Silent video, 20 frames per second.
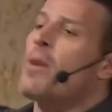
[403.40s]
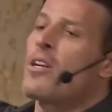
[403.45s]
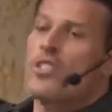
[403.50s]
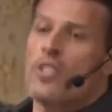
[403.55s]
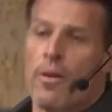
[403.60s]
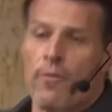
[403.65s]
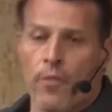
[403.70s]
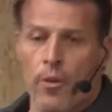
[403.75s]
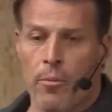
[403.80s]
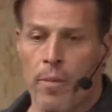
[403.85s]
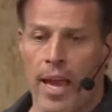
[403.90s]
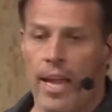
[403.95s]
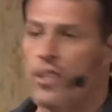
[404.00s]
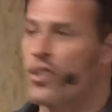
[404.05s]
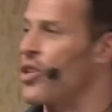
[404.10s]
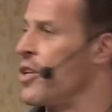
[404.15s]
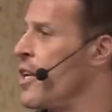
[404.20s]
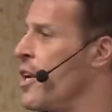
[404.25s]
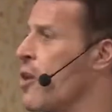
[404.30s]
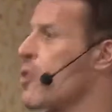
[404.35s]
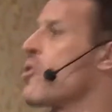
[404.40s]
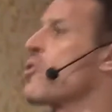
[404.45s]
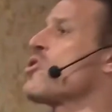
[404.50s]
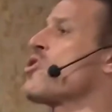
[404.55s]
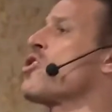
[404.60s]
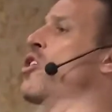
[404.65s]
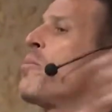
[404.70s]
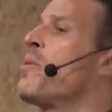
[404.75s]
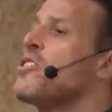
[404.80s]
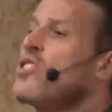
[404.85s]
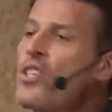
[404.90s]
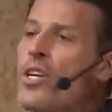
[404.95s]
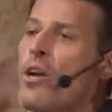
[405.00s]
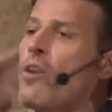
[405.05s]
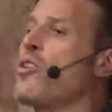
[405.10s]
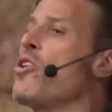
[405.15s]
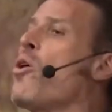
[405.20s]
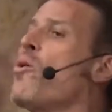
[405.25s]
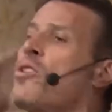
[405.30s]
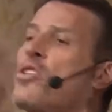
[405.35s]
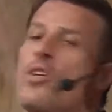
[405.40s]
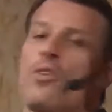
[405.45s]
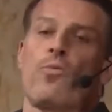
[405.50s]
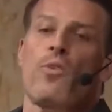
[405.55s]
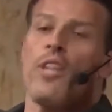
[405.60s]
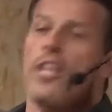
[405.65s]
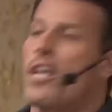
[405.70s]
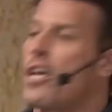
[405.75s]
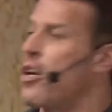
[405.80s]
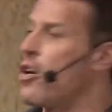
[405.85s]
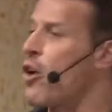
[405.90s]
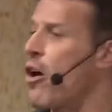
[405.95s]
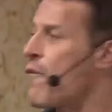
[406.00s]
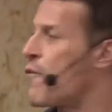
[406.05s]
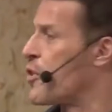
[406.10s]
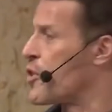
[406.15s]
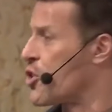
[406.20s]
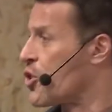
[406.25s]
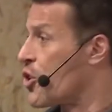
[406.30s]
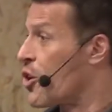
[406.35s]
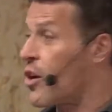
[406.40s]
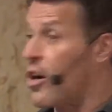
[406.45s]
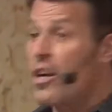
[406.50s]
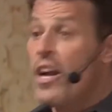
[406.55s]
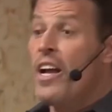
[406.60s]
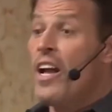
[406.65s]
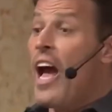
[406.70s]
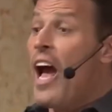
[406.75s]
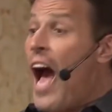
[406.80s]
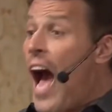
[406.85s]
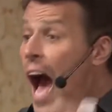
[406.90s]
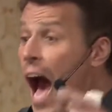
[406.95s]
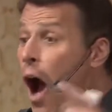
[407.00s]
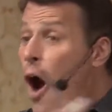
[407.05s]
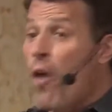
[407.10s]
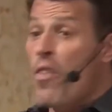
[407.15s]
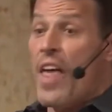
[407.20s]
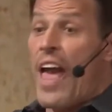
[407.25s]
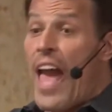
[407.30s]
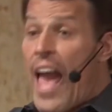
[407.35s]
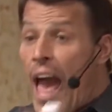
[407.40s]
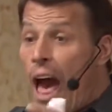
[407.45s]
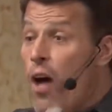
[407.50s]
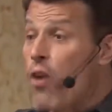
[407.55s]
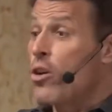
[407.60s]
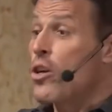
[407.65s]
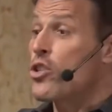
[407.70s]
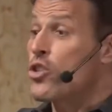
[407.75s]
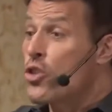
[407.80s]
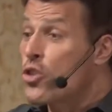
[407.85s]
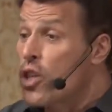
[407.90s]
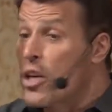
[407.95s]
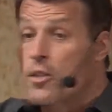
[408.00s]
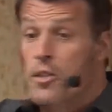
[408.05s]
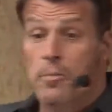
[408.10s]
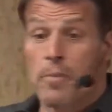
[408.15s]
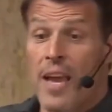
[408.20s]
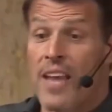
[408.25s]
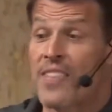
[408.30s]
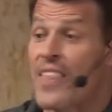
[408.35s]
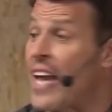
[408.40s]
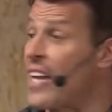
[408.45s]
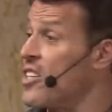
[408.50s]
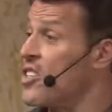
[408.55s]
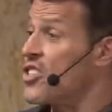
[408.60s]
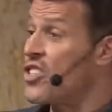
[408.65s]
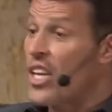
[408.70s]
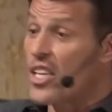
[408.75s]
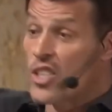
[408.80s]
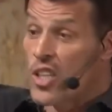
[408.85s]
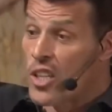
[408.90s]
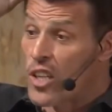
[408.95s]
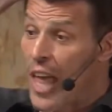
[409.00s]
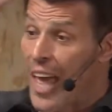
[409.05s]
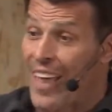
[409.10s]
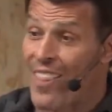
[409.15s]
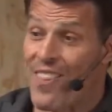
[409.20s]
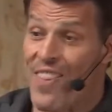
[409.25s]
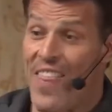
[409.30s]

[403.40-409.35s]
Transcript: much information here and there's so much here and no one's really gonna know for sure. How the hell could you just make that decision like